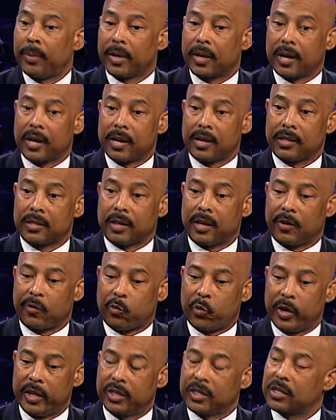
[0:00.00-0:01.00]
Because
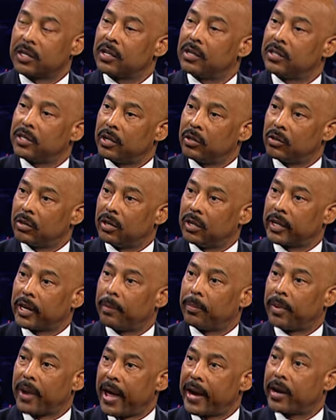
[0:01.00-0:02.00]
if we just continue to
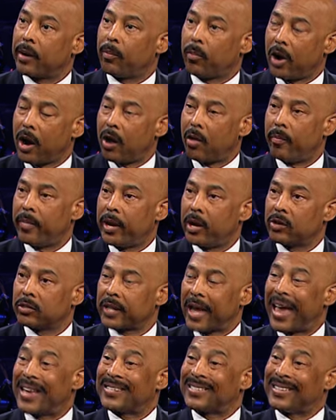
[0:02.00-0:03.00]
look at black and brown
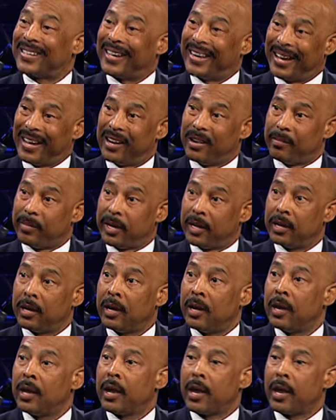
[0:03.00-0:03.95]
males as the enemy,